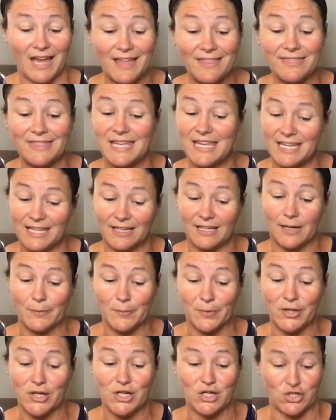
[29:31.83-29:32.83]
I think
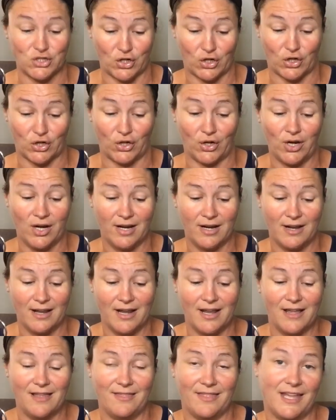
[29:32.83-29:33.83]
I'm pretty sure
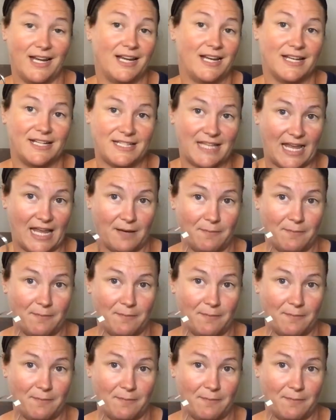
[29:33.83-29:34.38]
that it is